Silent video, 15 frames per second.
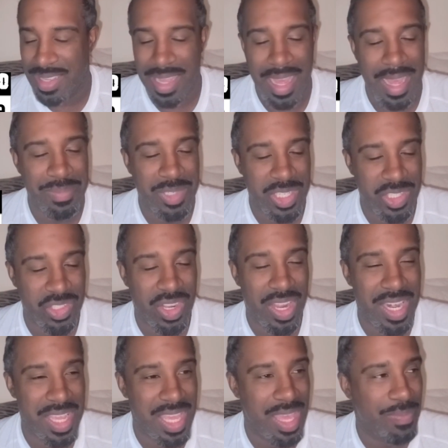I'm just trying
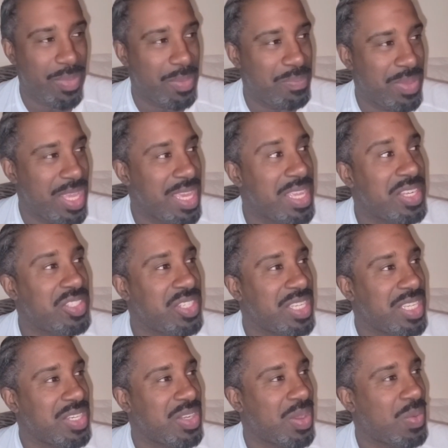to keep a
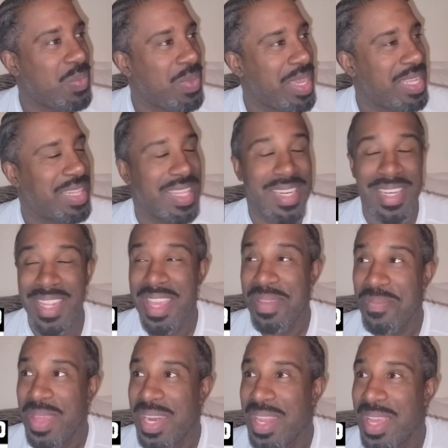PG. Don't wake the
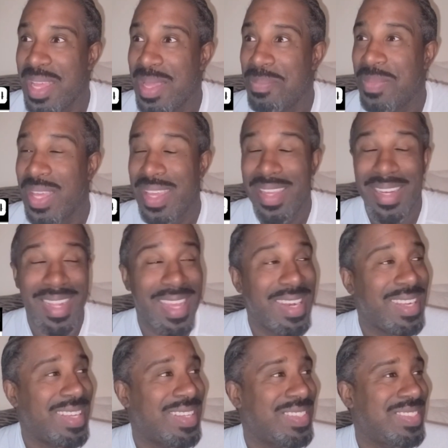demon up. That
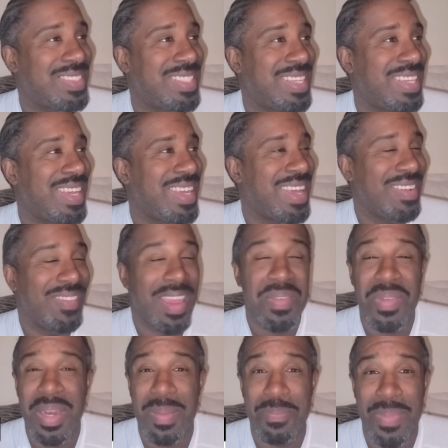nigga said, right
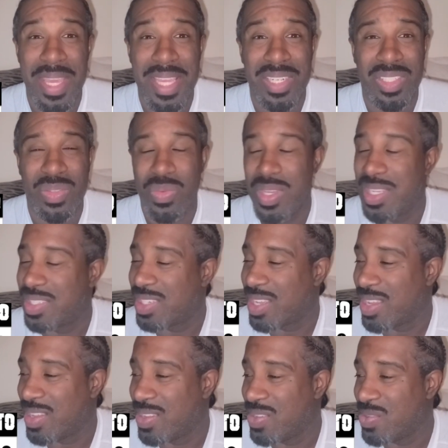when the beat switch.
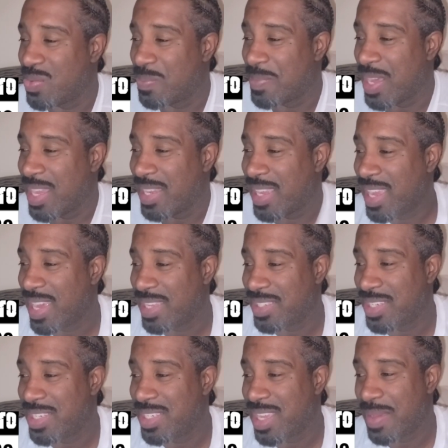Oh my gosh,
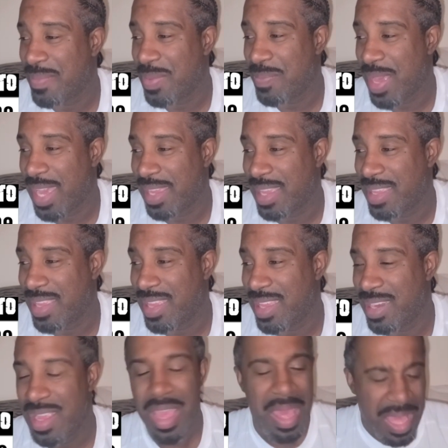he's coming back
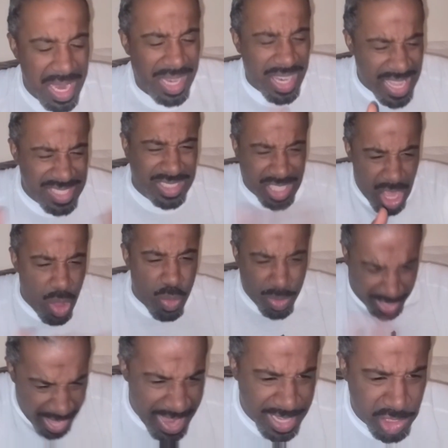again. Let's go,
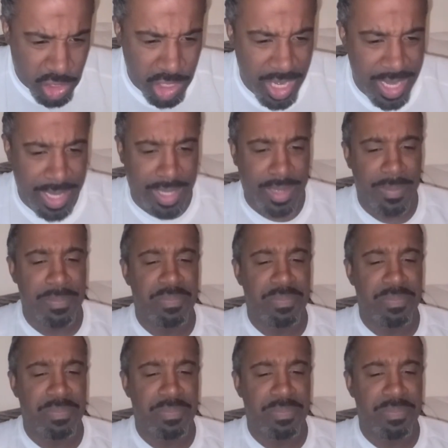Kendrick!